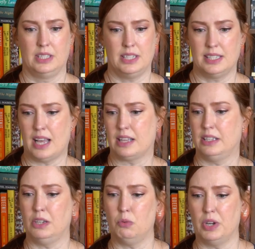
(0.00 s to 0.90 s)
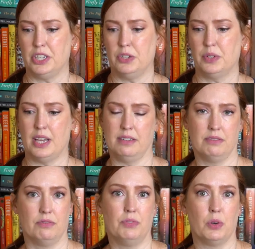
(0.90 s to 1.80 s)
exactly what you
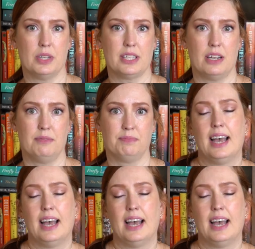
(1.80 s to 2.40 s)
can focus on.